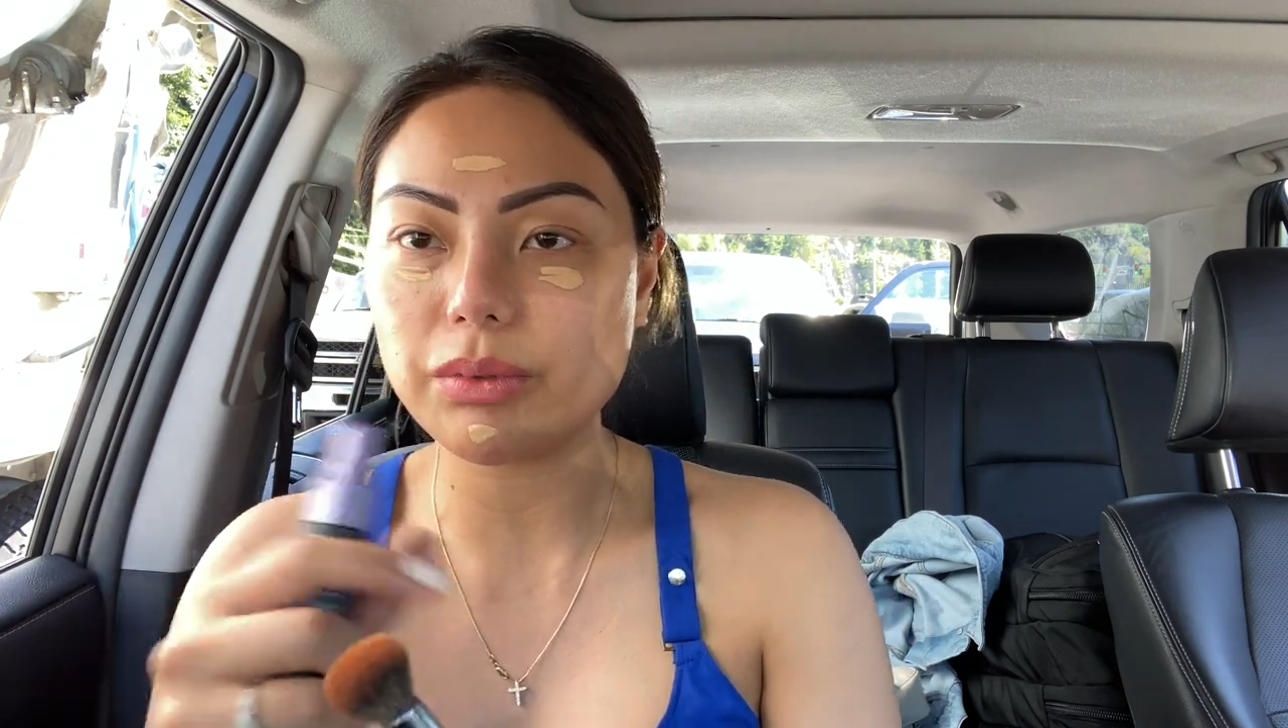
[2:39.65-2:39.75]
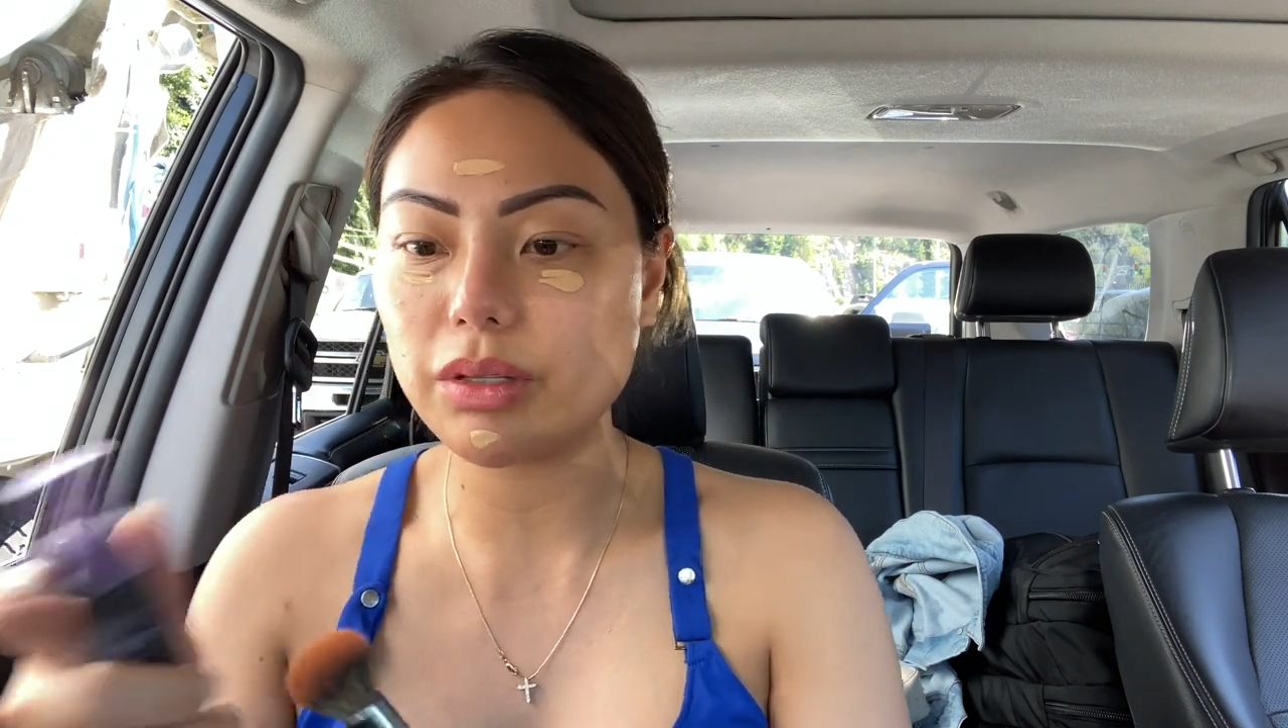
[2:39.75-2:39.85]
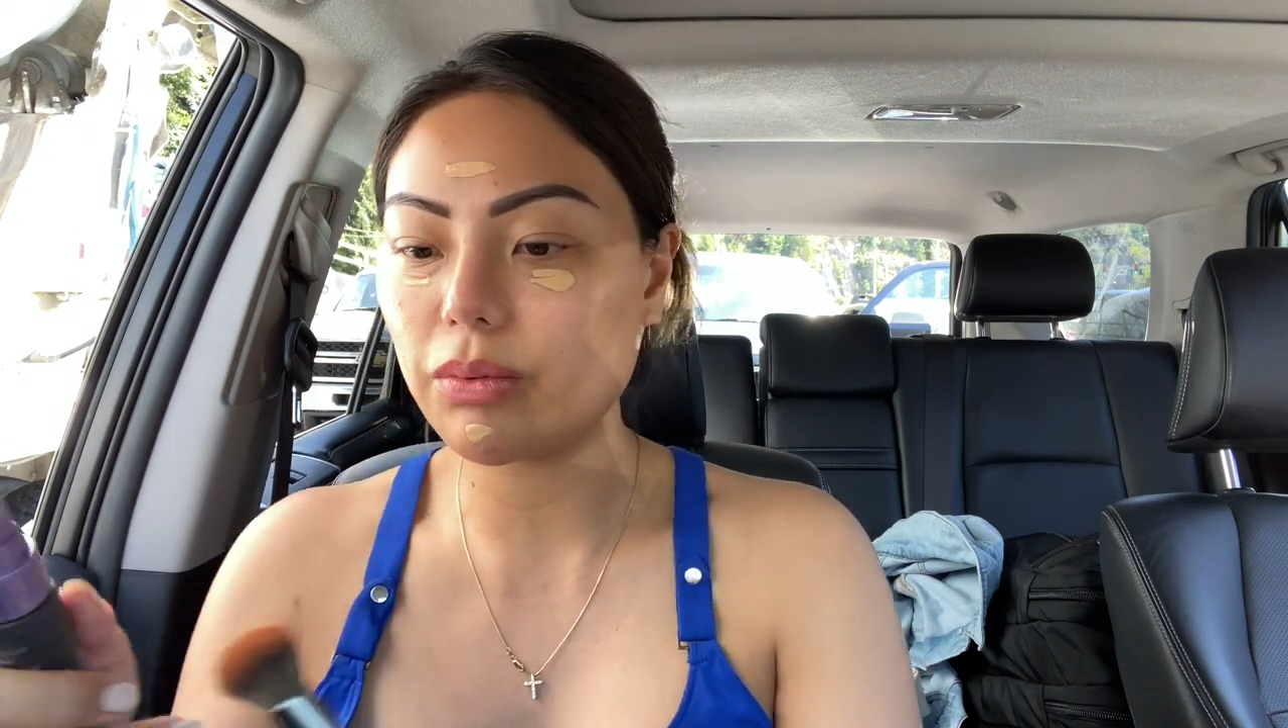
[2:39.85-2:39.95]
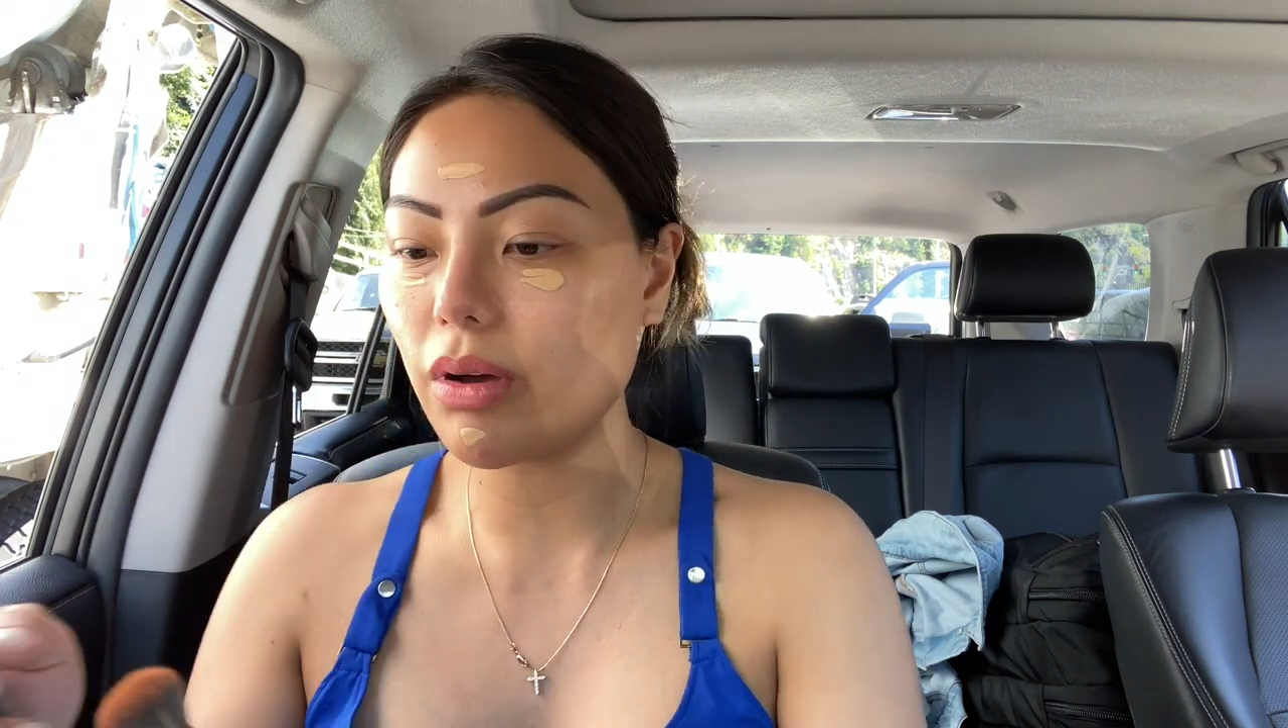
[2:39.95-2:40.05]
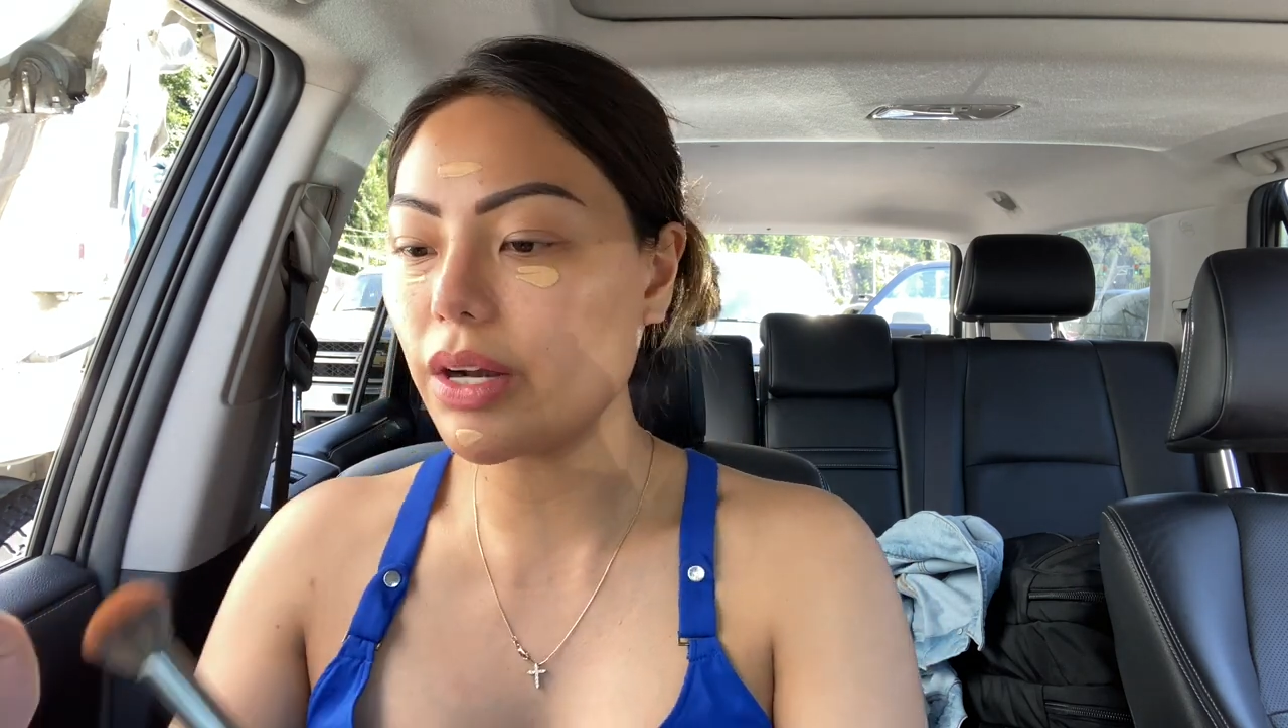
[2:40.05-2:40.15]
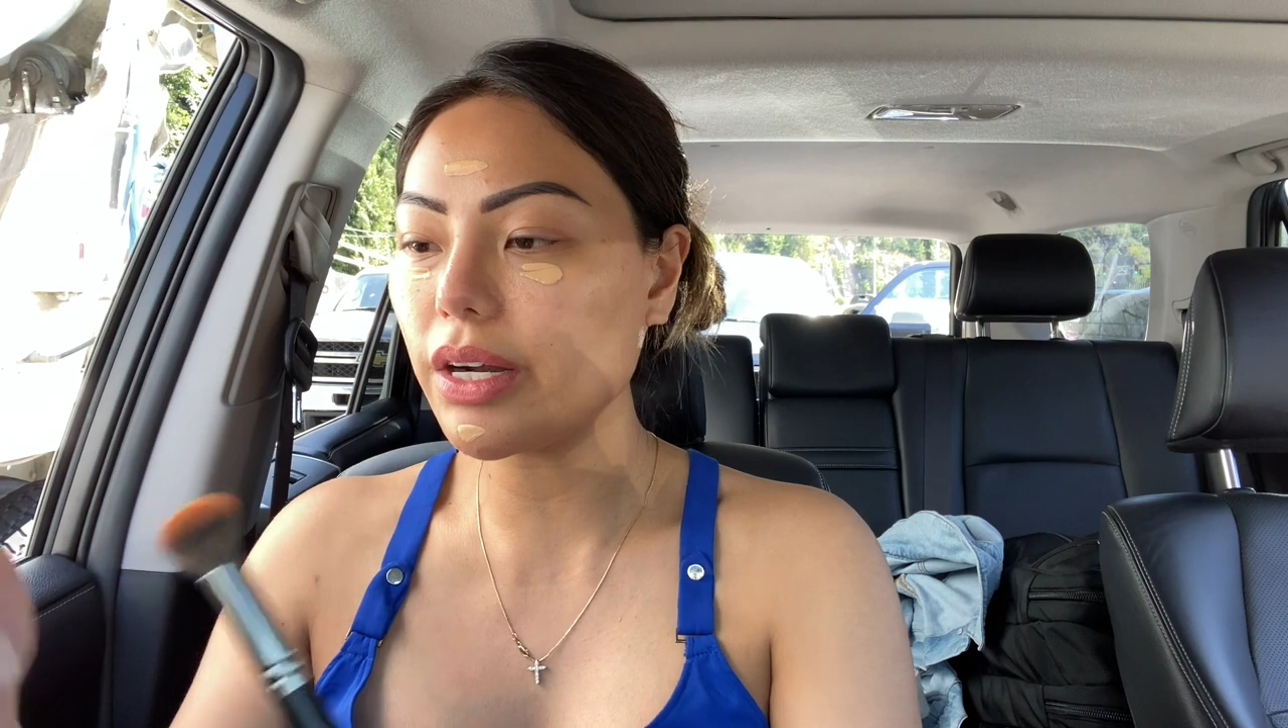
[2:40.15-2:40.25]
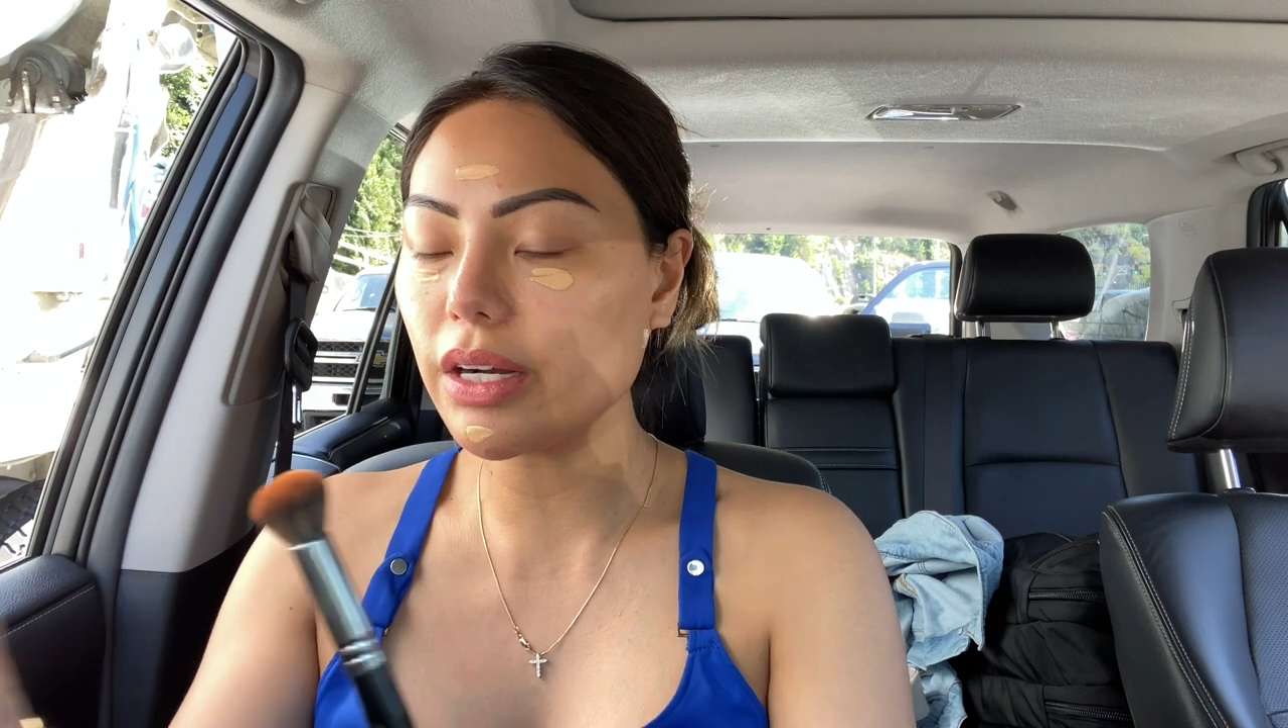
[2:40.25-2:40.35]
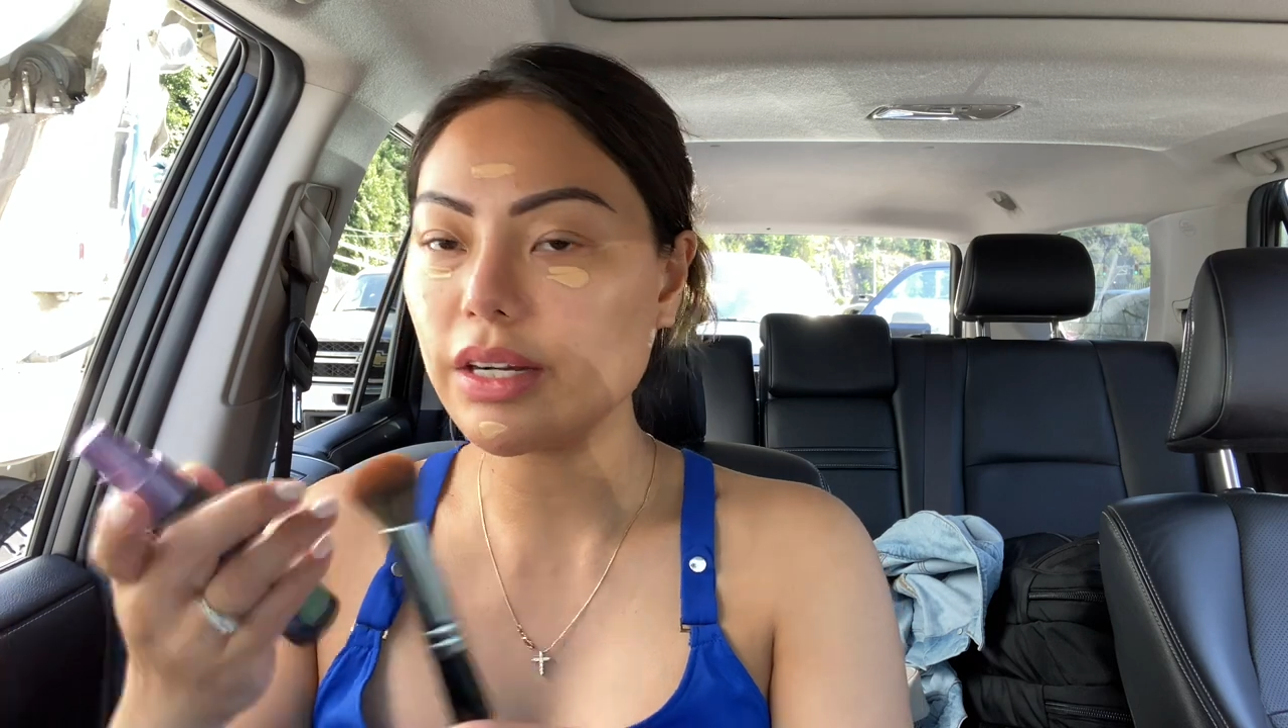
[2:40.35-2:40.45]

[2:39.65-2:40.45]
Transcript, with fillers: with water.